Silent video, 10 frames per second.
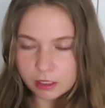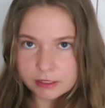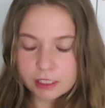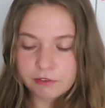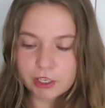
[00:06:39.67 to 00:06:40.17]

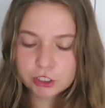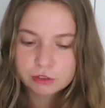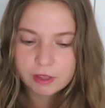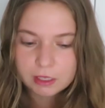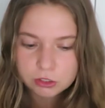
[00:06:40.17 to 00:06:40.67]
take advantage
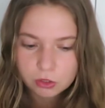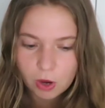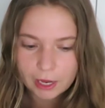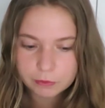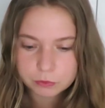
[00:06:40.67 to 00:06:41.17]
of that. So
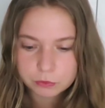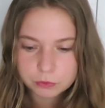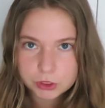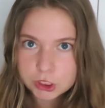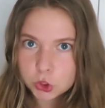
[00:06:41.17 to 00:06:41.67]
I
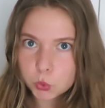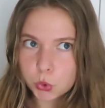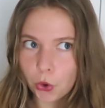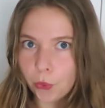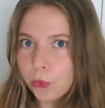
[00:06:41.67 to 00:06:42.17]
really don't
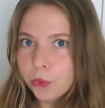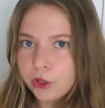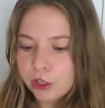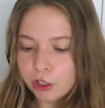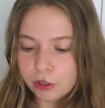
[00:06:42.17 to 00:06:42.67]
know
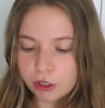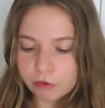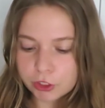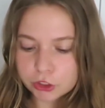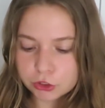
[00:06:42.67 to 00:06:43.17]
if
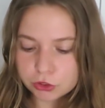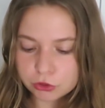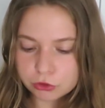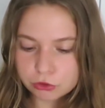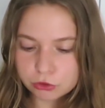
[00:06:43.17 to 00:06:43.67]
I should
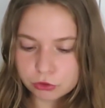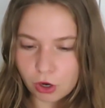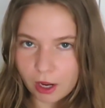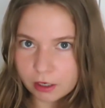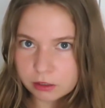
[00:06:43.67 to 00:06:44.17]

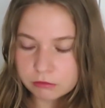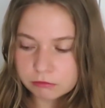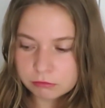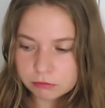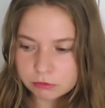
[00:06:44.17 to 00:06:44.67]
try
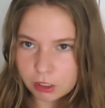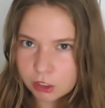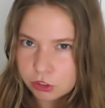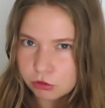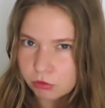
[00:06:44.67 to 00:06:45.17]

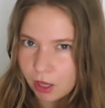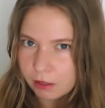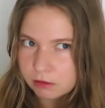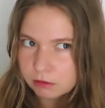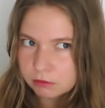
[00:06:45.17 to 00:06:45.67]
and do
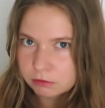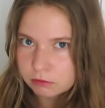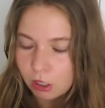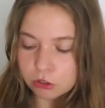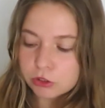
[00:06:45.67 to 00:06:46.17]
that.
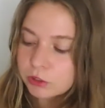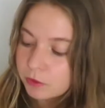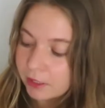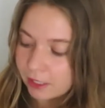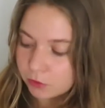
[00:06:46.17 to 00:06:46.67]
Also, this
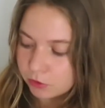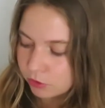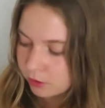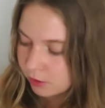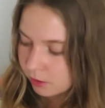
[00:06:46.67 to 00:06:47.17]
was the last one, so
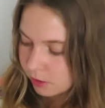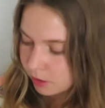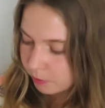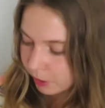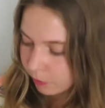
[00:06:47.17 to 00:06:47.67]
this is the
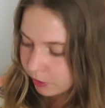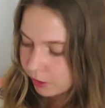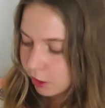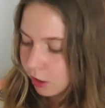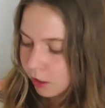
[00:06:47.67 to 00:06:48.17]
display one,
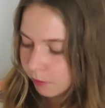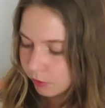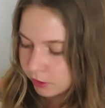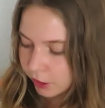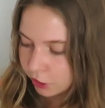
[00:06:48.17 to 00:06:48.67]
and there are a couple
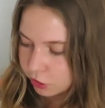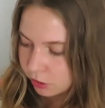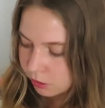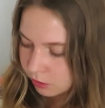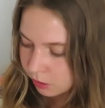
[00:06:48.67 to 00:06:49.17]
of
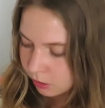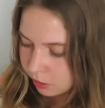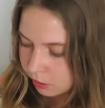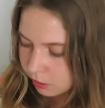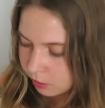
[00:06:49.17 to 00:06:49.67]
scratches.
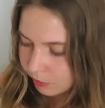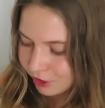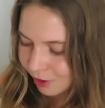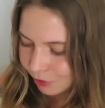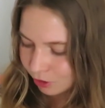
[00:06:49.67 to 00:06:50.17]
They're
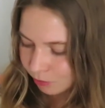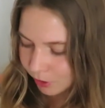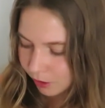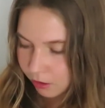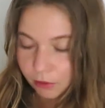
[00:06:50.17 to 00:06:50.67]
not really
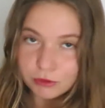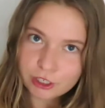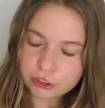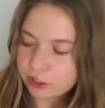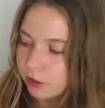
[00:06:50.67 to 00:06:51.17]
big, and I would
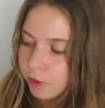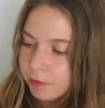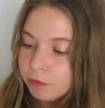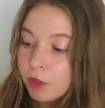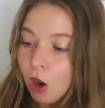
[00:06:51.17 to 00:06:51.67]
scratch it
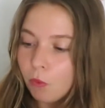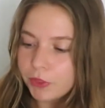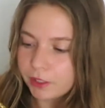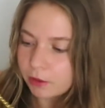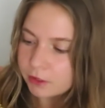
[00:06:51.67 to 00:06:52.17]
anyway. Oh,
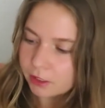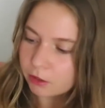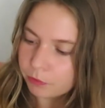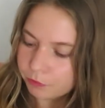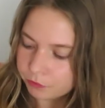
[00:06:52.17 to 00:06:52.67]
one thing I will say
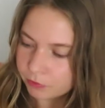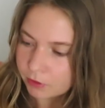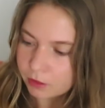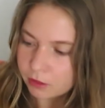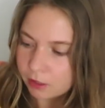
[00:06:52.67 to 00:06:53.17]
though,
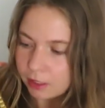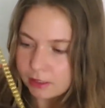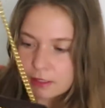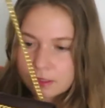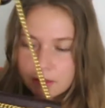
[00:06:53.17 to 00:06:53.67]

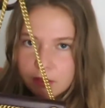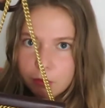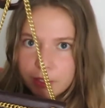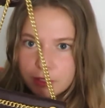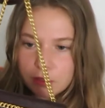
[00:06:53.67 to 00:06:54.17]
since the
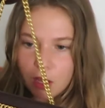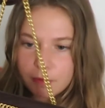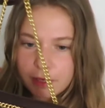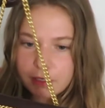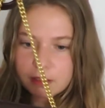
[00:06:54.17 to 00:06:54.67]
way the
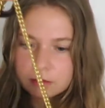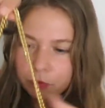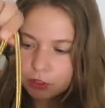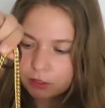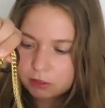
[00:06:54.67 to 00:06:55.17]
lock mechanism
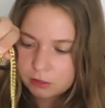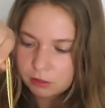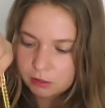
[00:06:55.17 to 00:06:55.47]
works,